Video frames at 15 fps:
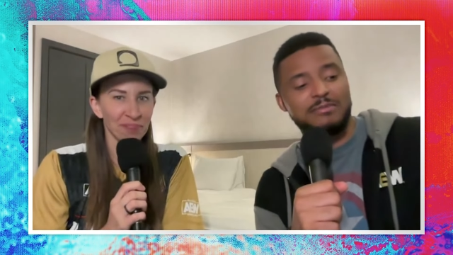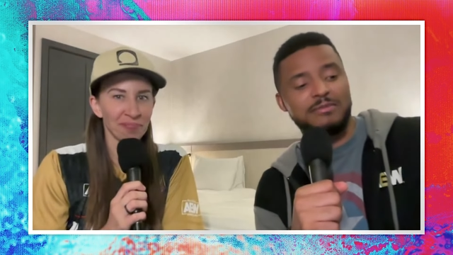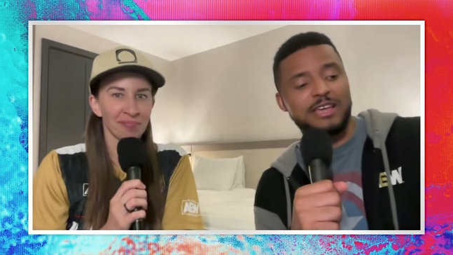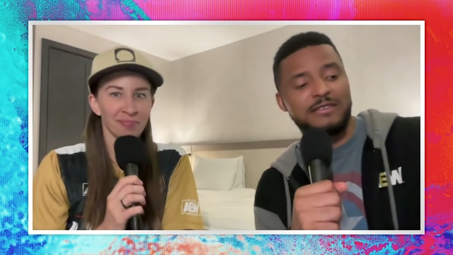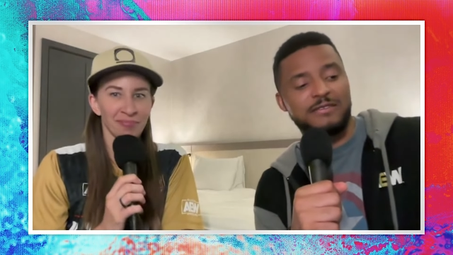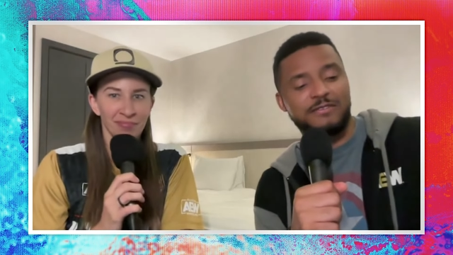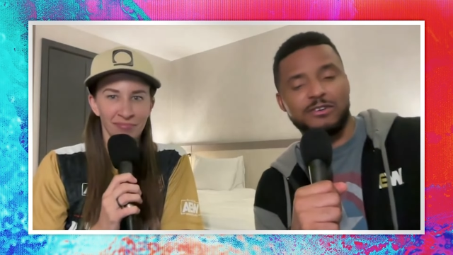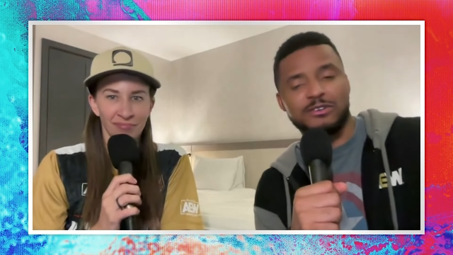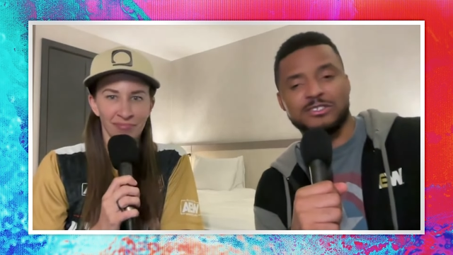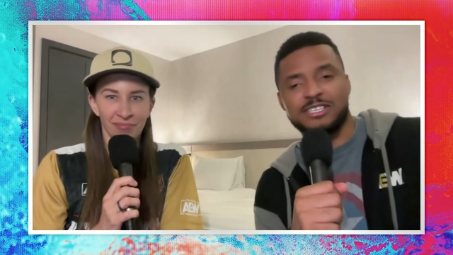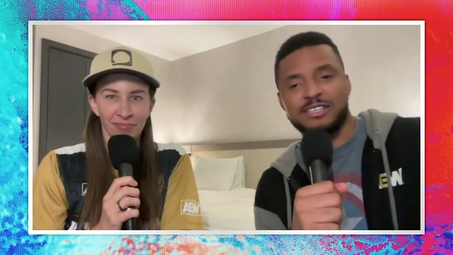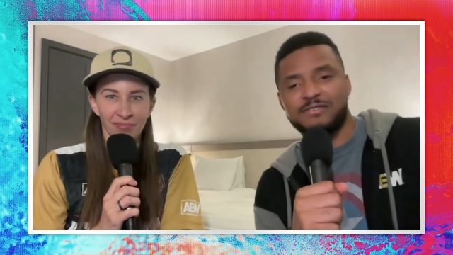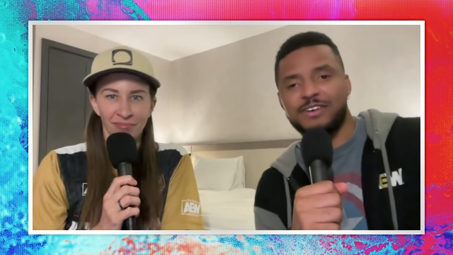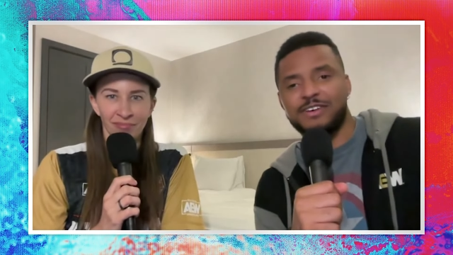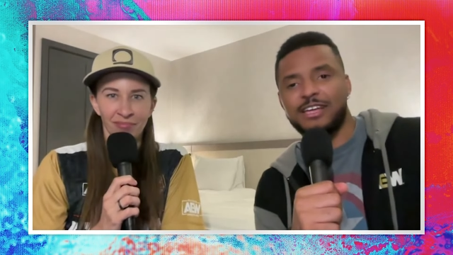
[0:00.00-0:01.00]
Speaker 1: that first
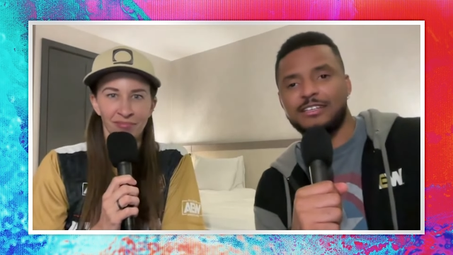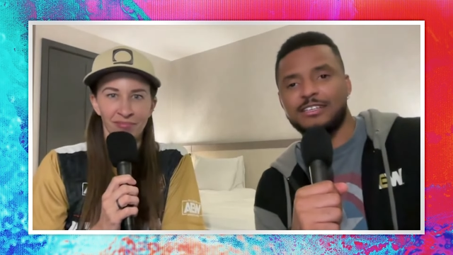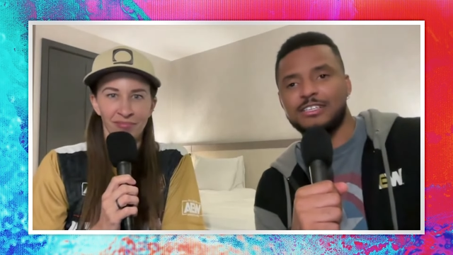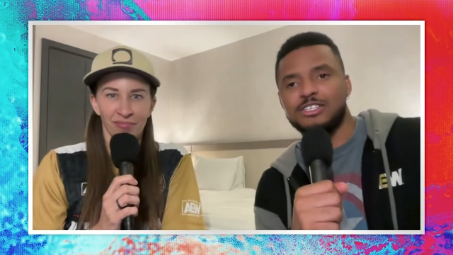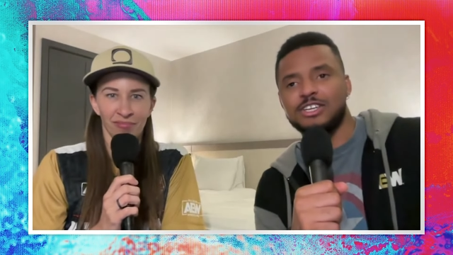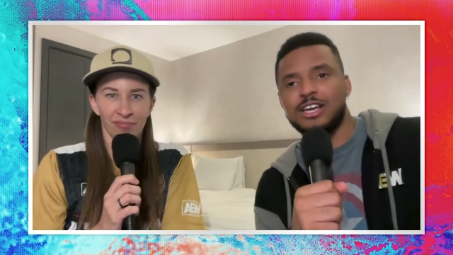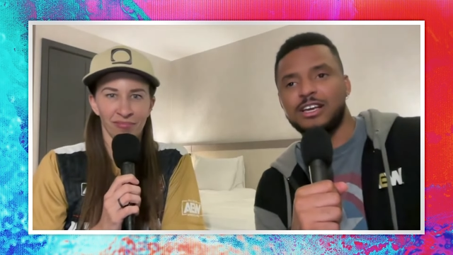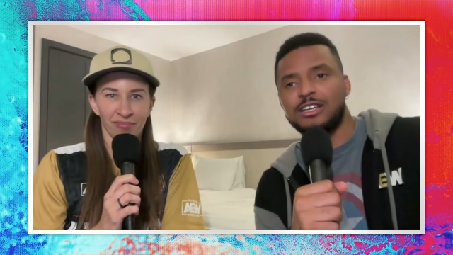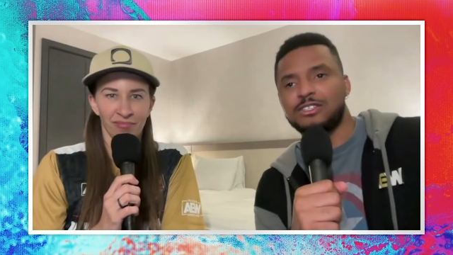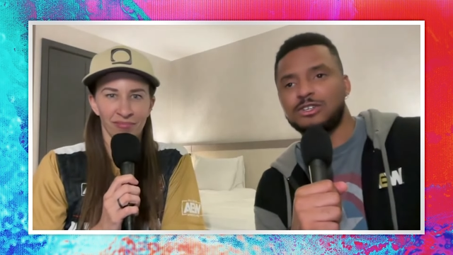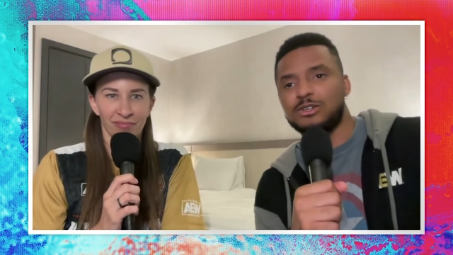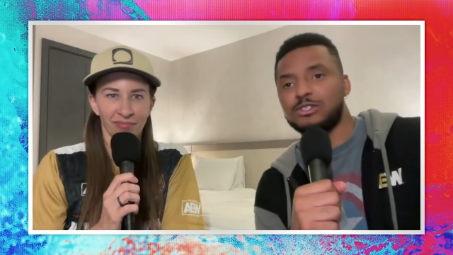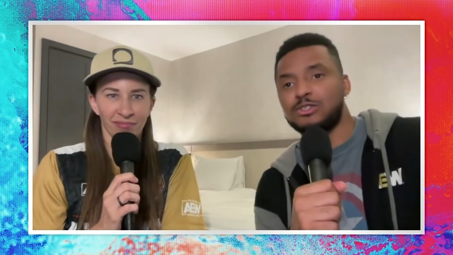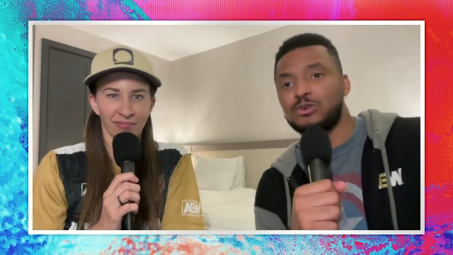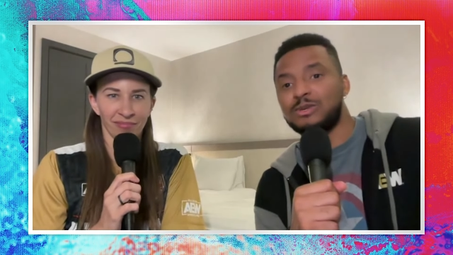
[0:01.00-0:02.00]
advantage can
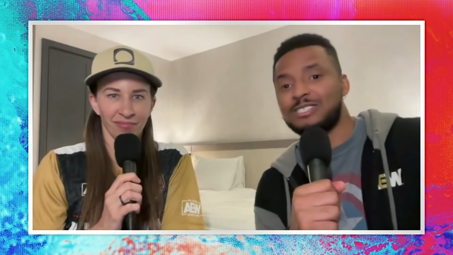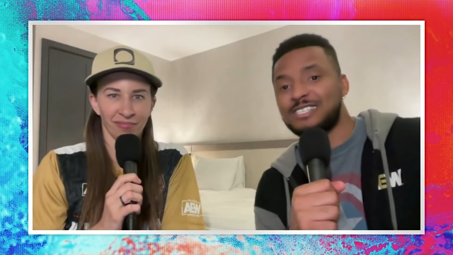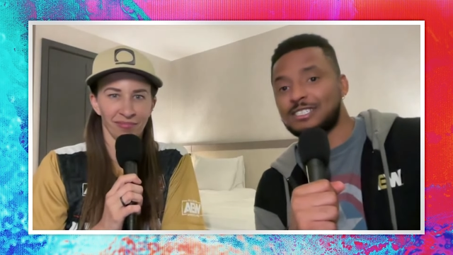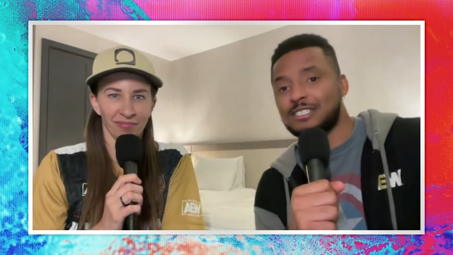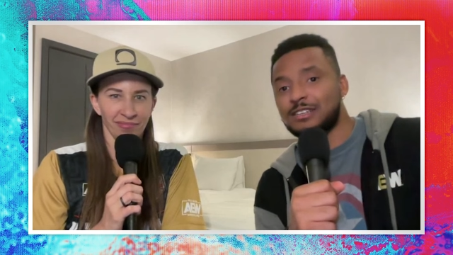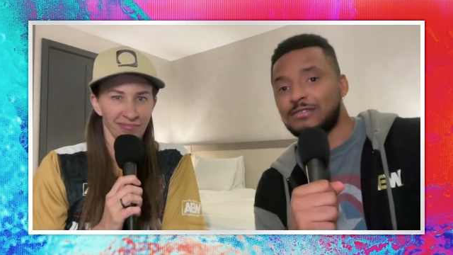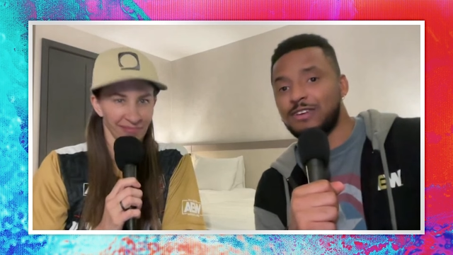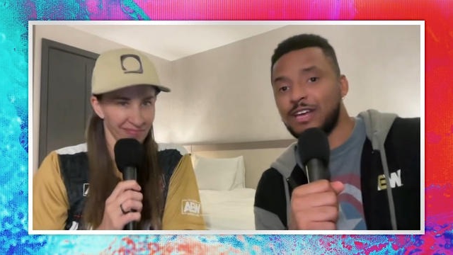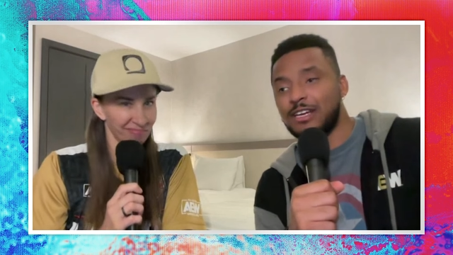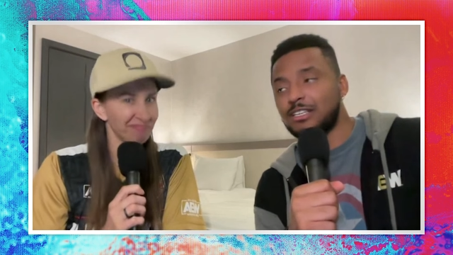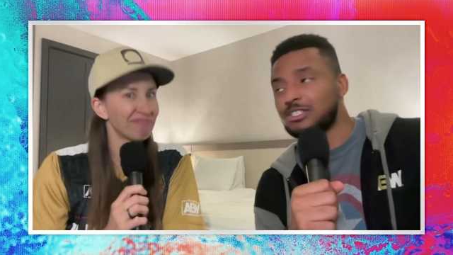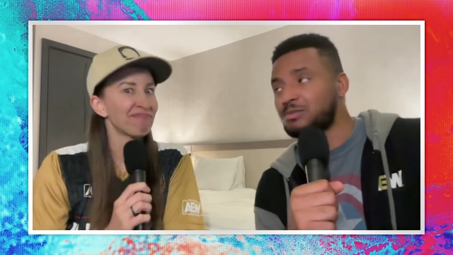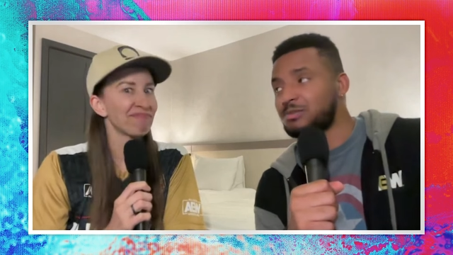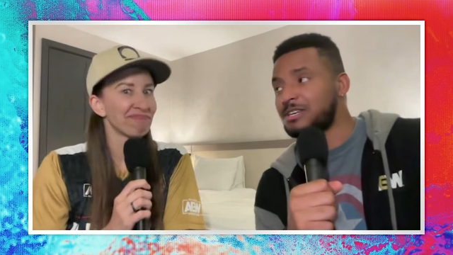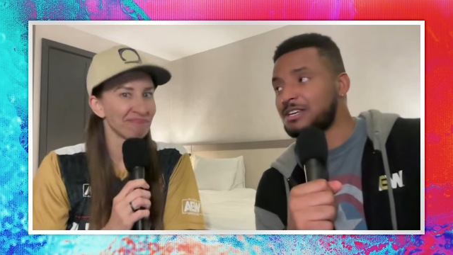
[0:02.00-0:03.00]
turn into a
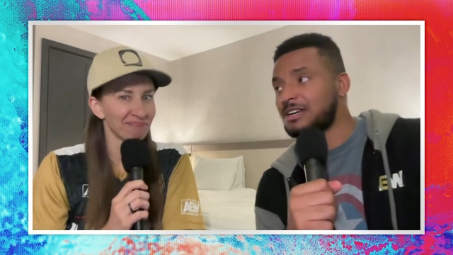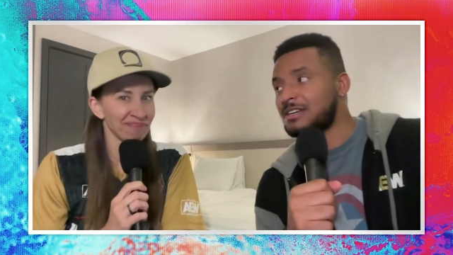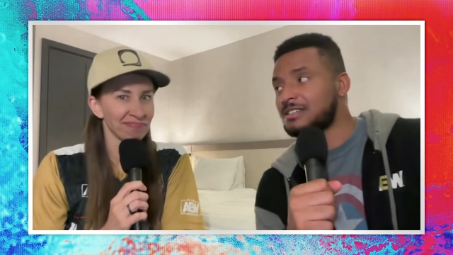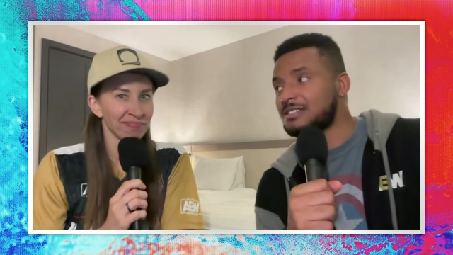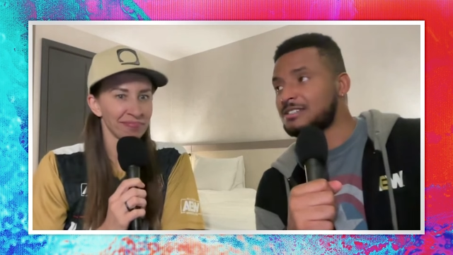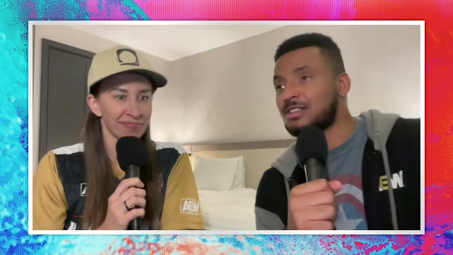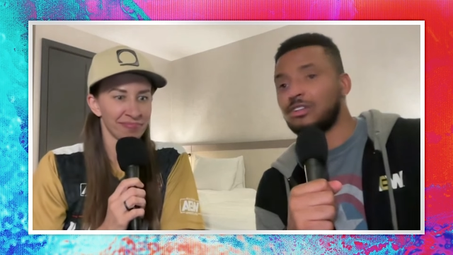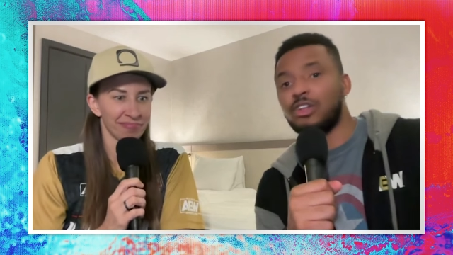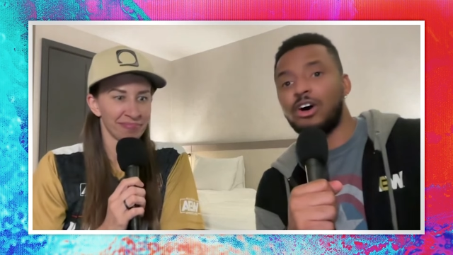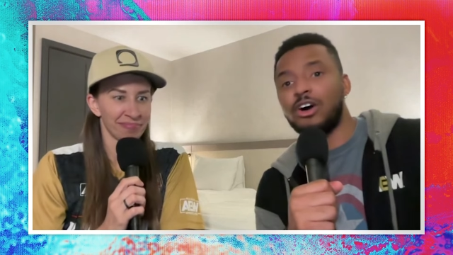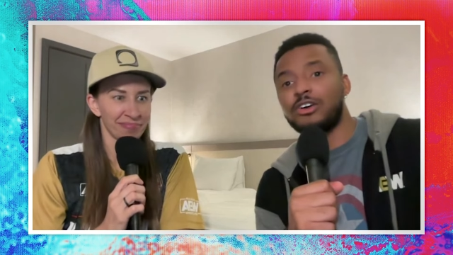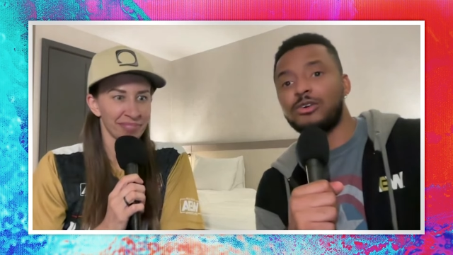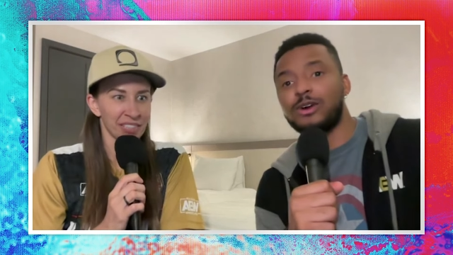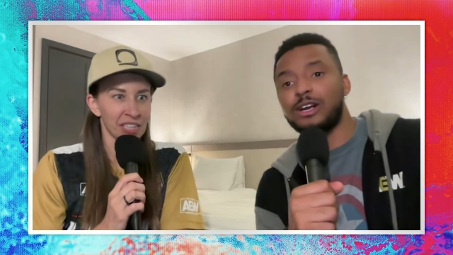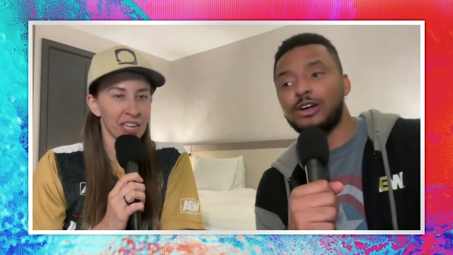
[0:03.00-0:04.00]
disadvantage because the
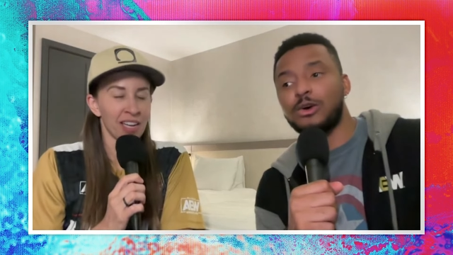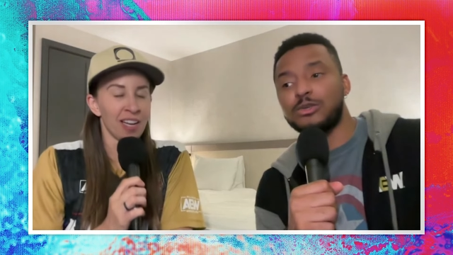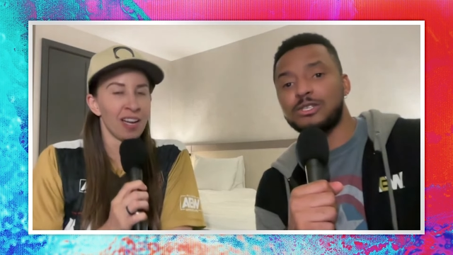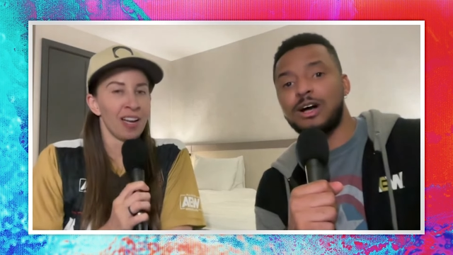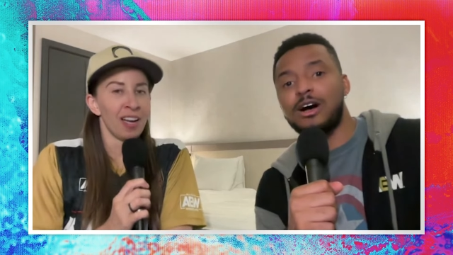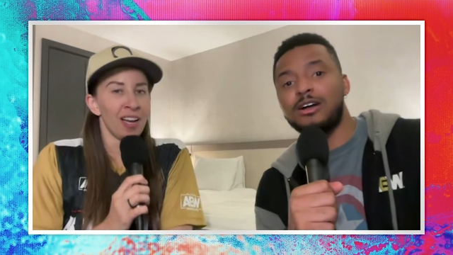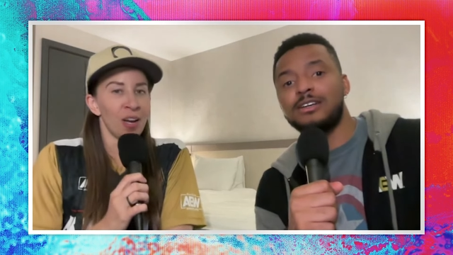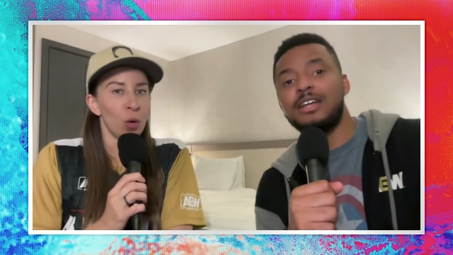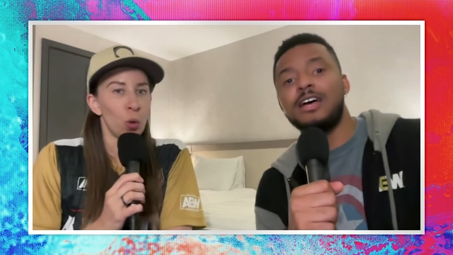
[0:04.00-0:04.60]
longer it goes on,